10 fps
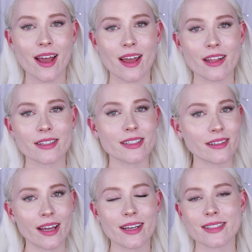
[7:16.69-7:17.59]
and
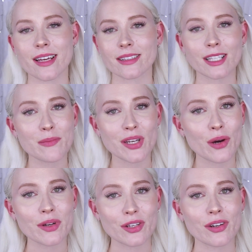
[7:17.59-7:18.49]
like I said, let me
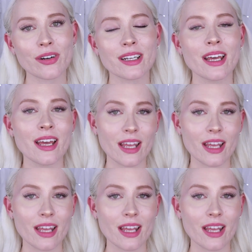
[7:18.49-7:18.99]
know what you got